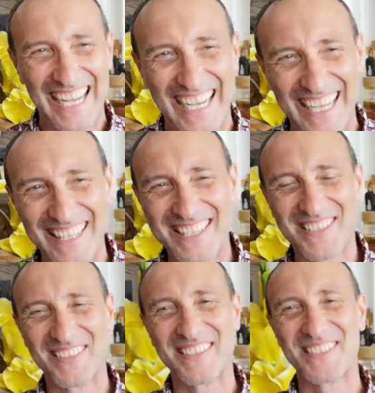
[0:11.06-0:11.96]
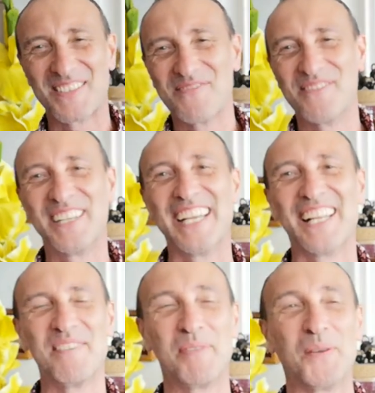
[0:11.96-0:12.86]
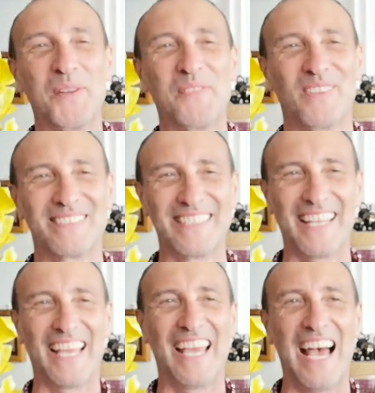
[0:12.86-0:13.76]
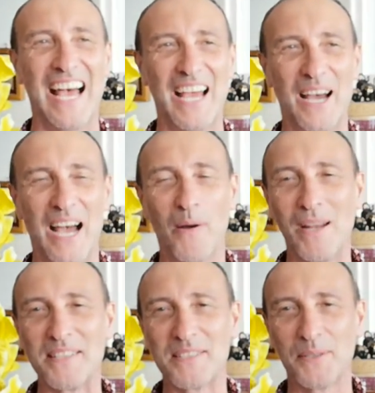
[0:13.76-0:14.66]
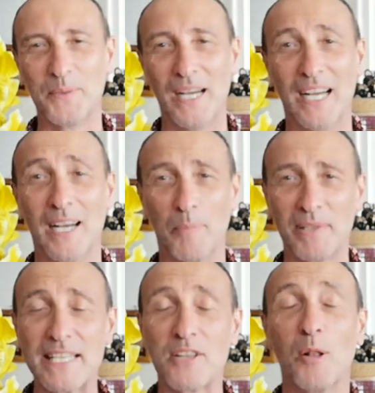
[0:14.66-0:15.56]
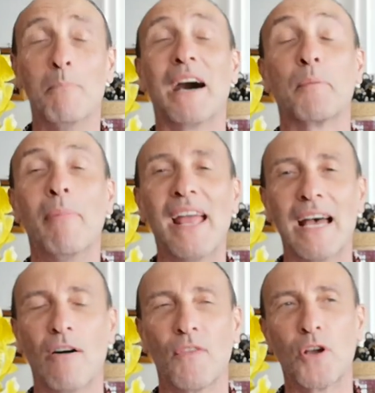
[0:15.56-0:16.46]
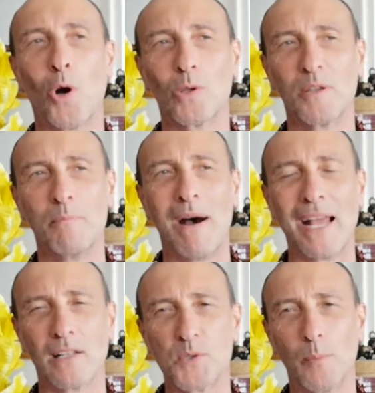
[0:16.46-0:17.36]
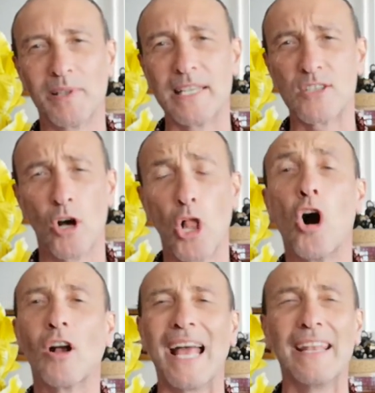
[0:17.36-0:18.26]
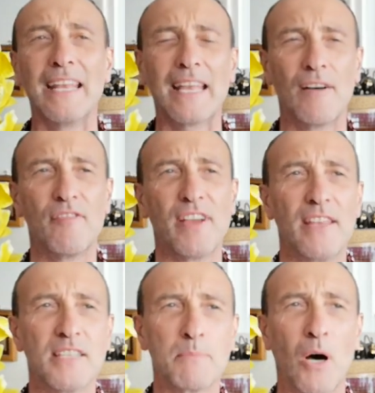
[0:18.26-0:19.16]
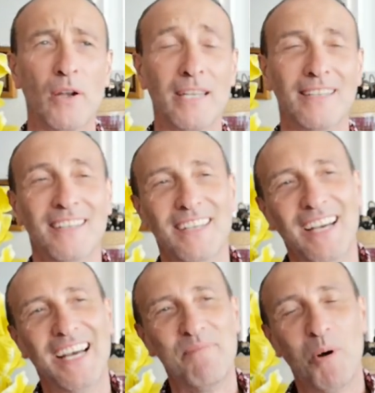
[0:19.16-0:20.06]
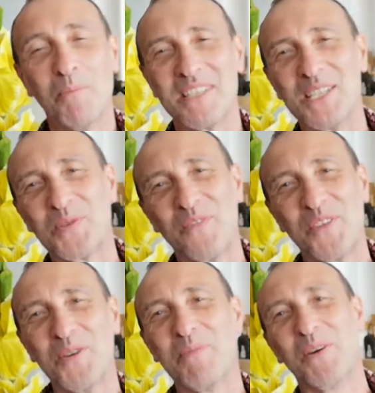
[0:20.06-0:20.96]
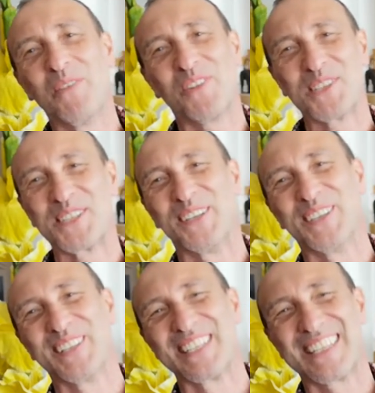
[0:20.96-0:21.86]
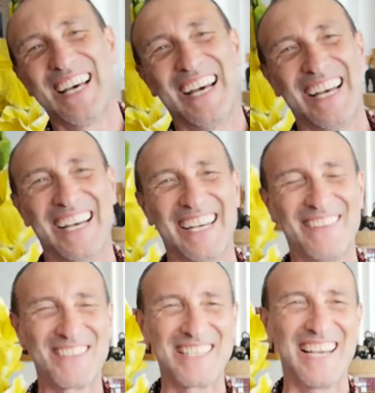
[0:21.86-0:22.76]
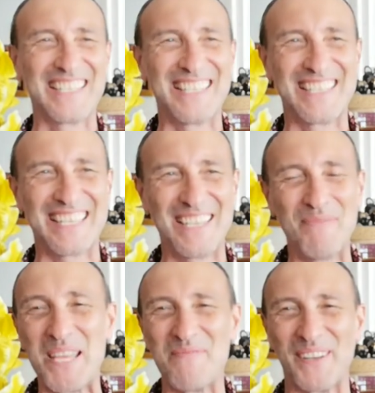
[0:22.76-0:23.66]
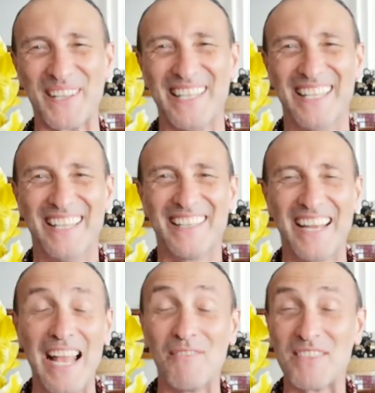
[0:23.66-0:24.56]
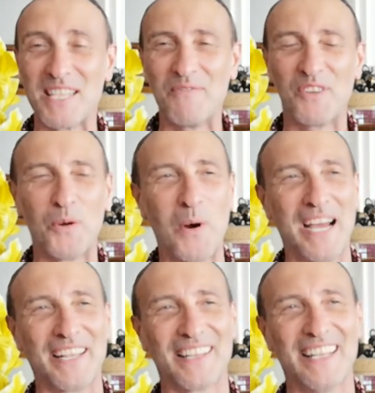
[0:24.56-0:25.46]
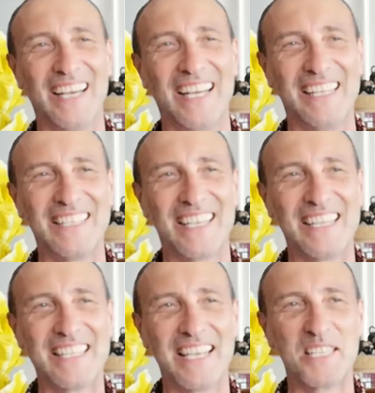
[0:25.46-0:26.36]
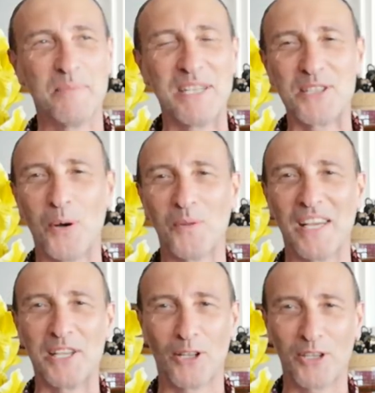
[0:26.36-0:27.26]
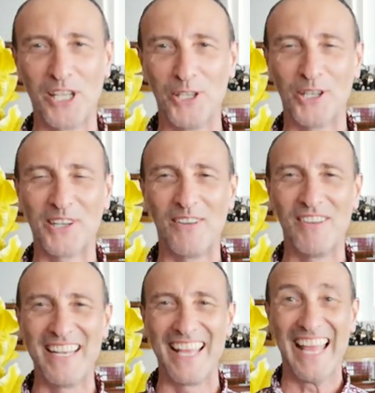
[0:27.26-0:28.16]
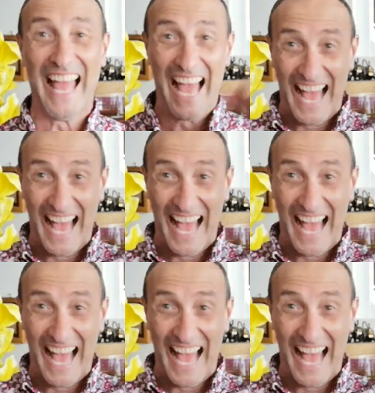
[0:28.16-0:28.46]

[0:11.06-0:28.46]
uh, the sun's really beautiful today. Uh, I went to uh, a place called Marbella on the Golden Mile to a place called Organic Cafe this morning and bumped into a few beautiful souls. Uh, it was nice to see people that I haven't seen for a while and uh, it's nice to be told that you're looking younger every day.